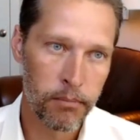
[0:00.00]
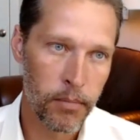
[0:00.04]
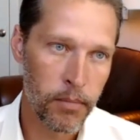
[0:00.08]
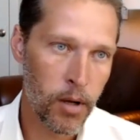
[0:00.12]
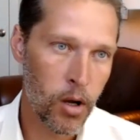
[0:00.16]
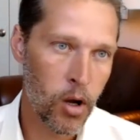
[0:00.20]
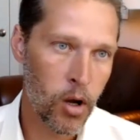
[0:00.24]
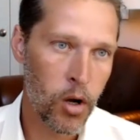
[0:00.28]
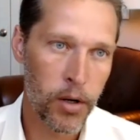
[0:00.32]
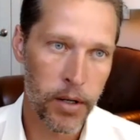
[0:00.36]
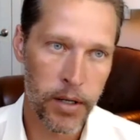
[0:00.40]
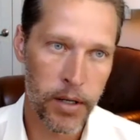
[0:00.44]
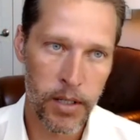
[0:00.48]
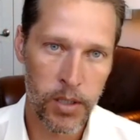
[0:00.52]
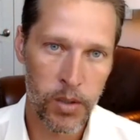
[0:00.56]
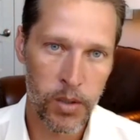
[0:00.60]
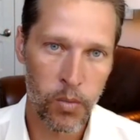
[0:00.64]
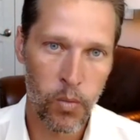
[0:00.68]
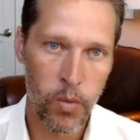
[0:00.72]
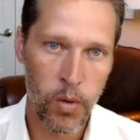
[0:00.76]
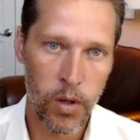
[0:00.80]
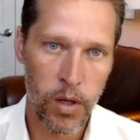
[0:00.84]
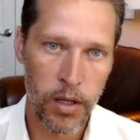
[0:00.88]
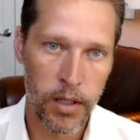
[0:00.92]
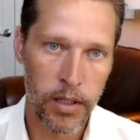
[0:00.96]
August
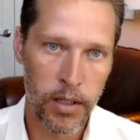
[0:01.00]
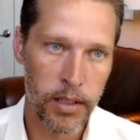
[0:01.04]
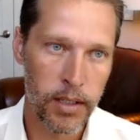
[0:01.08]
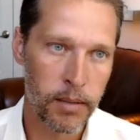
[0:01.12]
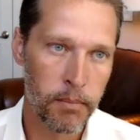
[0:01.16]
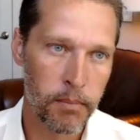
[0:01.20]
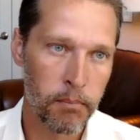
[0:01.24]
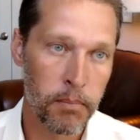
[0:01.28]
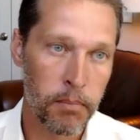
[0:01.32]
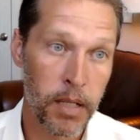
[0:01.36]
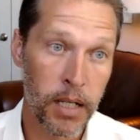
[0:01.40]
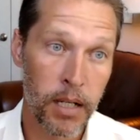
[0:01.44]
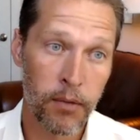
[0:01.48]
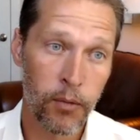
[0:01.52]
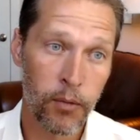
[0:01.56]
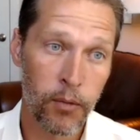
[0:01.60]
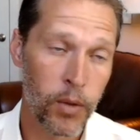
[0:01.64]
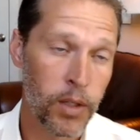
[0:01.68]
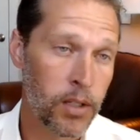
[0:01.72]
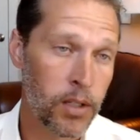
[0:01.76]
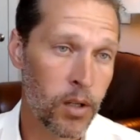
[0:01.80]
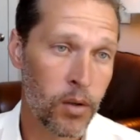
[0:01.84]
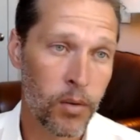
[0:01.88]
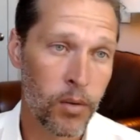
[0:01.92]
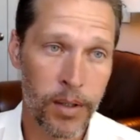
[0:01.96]
1, but if
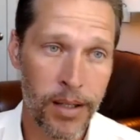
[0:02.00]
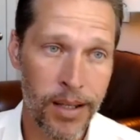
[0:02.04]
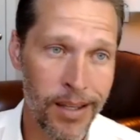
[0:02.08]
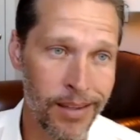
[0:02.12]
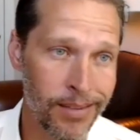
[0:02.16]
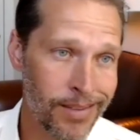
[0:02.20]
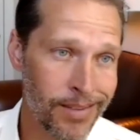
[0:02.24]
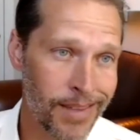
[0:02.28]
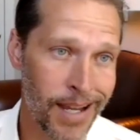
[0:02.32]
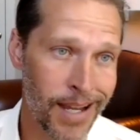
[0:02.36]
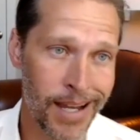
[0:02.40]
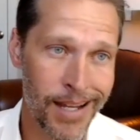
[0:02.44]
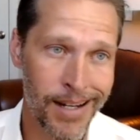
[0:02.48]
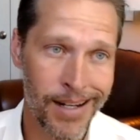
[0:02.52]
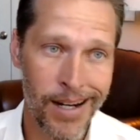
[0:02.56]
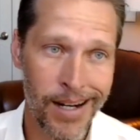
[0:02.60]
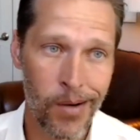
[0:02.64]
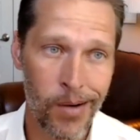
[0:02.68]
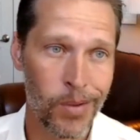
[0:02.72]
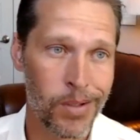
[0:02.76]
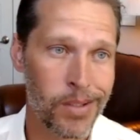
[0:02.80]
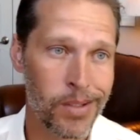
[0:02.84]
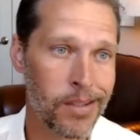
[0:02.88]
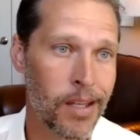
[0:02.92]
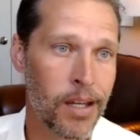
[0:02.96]
we don't hit that, now
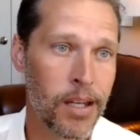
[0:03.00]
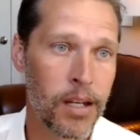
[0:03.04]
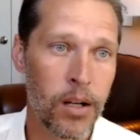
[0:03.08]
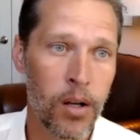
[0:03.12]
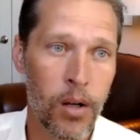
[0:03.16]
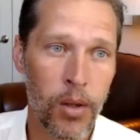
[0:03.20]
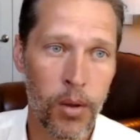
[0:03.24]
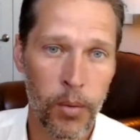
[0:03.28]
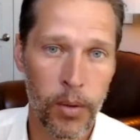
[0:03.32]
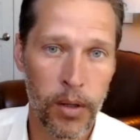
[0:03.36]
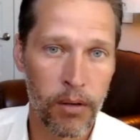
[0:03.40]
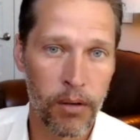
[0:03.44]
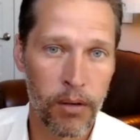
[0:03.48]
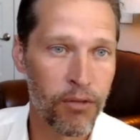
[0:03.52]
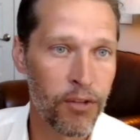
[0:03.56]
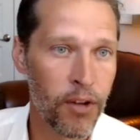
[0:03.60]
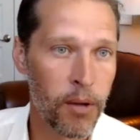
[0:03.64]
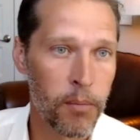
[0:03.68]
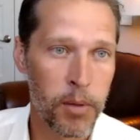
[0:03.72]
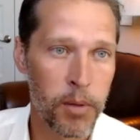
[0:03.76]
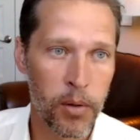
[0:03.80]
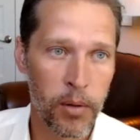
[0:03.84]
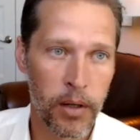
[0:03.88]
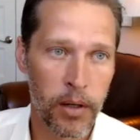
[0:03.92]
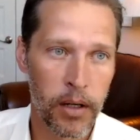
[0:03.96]
we're sliding all the way to
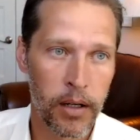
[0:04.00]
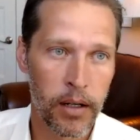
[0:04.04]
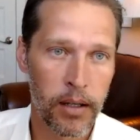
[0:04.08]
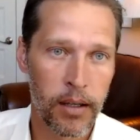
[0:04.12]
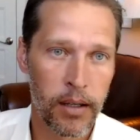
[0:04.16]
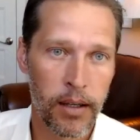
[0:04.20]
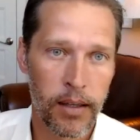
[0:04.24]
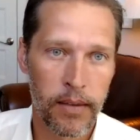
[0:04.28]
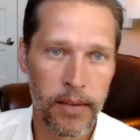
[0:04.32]
February.